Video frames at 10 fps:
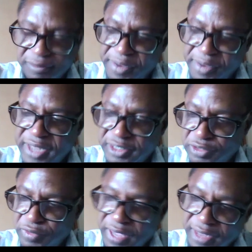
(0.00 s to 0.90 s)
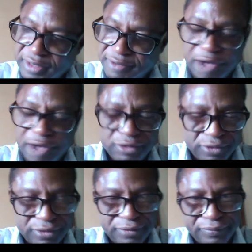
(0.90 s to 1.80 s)
place to get the
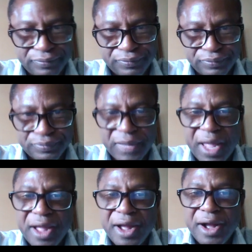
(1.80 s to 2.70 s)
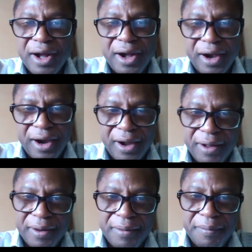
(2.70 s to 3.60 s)
virus.
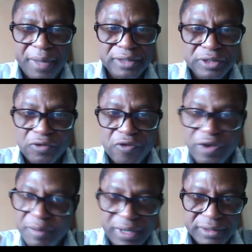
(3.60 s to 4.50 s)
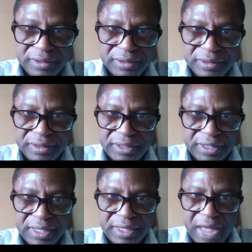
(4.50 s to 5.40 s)
But the government
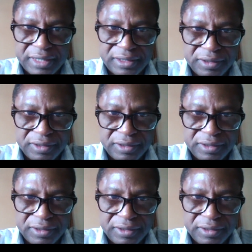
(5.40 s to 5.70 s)
did not